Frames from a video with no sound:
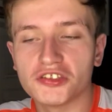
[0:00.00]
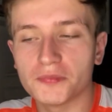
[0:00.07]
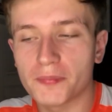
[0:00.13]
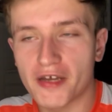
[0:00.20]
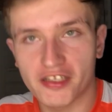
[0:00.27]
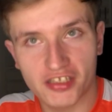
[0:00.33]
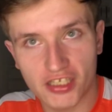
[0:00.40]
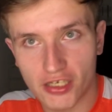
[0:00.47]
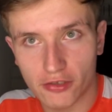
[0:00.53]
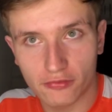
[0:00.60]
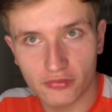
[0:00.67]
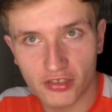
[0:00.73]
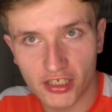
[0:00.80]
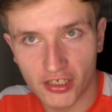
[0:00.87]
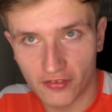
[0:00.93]
bed
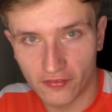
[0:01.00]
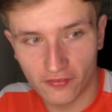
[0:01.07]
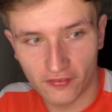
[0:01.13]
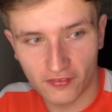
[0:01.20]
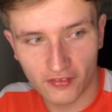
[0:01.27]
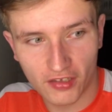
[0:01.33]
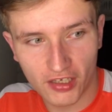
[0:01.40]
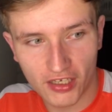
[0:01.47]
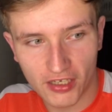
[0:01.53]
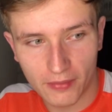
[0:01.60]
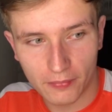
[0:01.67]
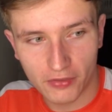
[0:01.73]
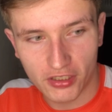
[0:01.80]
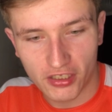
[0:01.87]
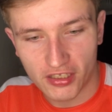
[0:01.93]
now and
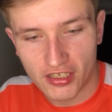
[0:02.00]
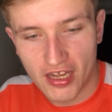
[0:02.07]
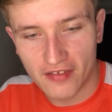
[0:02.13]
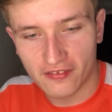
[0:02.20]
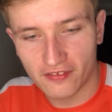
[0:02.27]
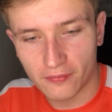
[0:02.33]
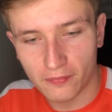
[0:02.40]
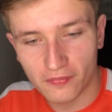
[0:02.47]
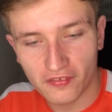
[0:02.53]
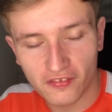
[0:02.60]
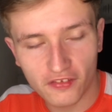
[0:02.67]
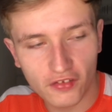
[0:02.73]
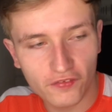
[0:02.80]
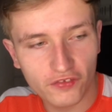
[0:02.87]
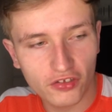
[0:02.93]
um, get some
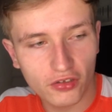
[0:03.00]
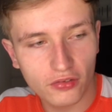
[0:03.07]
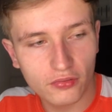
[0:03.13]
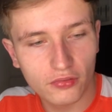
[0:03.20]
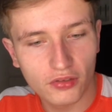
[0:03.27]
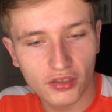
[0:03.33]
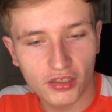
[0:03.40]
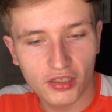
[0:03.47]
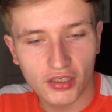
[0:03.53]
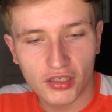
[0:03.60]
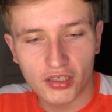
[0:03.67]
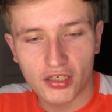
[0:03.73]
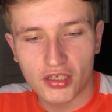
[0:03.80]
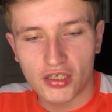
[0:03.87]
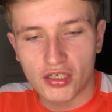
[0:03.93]
stuff done.
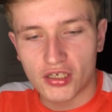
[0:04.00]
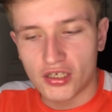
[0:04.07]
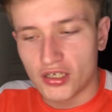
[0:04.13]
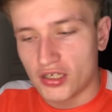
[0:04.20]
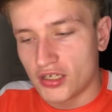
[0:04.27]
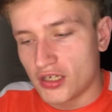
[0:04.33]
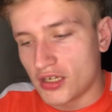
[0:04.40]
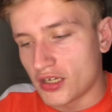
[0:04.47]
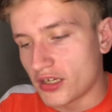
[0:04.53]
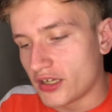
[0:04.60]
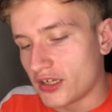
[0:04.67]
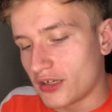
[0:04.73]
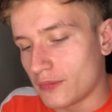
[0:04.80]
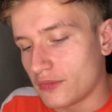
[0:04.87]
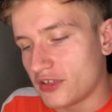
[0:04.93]

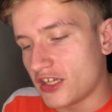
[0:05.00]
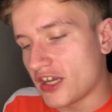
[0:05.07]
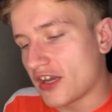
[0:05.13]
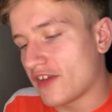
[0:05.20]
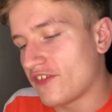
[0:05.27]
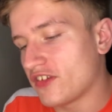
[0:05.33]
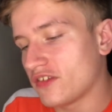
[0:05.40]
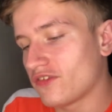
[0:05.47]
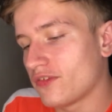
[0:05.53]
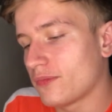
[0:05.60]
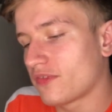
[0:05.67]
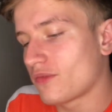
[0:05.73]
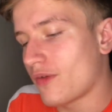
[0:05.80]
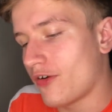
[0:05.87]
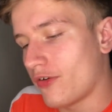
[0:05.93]
Um, yeah, I think from
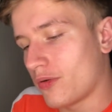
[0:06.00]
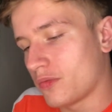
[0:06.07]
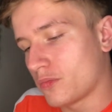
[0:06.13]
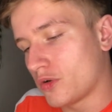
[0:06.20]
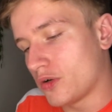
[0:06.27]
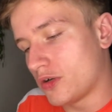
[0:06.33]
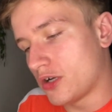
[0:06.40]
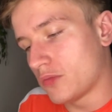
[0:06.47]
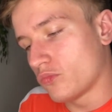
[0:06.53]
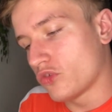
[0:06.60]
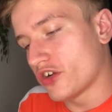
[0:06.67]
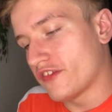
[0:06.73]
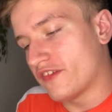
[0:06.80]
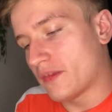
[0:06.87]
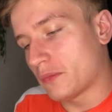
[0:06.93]
tomorrow on
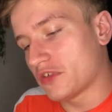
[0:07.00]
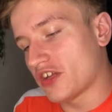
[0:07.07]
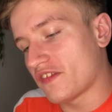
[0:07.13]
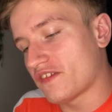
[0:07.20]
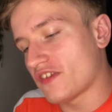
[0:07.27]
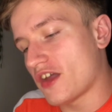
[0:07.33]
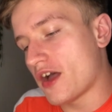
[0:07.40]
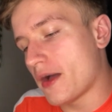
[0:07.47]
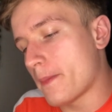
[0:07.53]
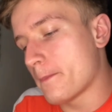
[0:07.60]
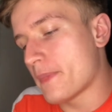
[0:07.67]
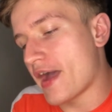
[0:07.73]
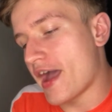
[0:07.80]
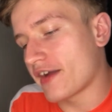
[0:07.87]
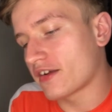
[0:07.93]
onwards I'm going to start
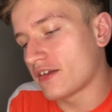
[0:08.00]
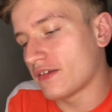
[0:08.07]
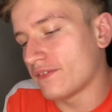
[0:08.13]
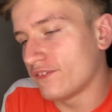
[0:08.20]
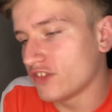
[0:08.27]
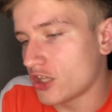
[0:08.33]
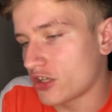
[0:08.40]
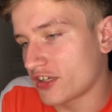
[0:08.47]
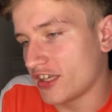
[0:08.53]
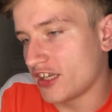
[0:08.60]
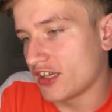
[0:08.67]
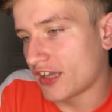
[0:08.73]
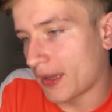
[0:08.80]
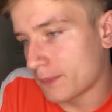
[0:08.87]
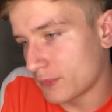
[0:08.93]
back
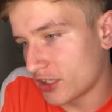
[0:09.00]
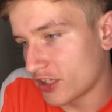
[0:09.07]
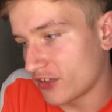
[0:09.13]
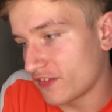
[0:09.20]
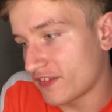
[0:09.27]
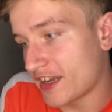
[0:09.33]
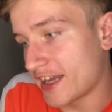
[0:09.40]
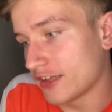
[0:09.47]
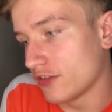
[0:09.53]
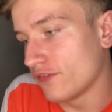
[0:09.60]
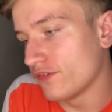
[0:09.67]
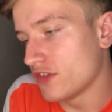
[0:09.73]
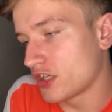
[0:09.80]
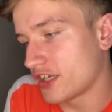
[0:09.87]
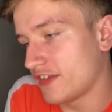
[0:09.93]
vlogging again because I
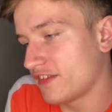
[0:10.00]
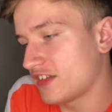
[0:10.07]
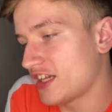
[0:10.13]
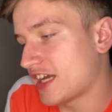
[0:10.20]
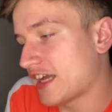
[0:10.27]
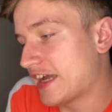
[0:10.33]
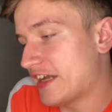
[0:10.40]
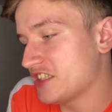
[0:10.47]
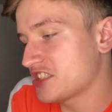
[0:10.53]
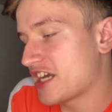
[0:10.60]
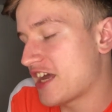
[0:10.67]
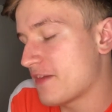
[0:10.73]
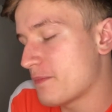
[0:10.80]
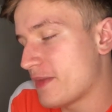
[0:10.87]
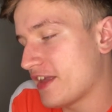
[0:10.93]
love vlogging today. I actually
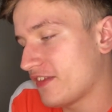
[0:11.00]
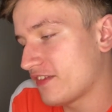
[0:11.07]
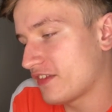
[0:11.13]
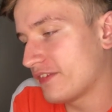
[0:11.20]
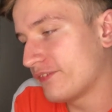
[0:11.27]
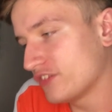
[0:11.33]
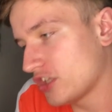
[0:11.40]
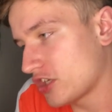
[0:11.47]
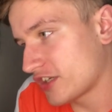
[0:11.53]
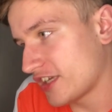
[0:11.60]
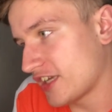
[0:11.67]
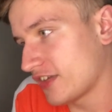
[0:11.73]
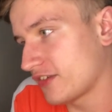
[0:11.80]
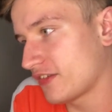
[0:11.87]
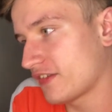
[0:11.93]
kind of missed
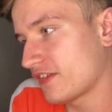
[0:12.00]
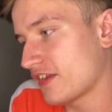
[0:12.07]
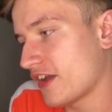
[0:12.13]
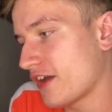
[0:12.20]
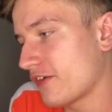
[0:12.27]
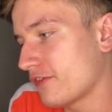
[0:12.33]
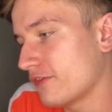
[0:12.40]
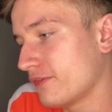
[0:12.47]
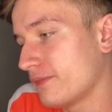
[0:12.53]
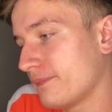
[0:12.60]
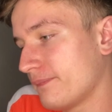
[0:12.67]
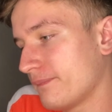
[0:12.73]
vlogging, so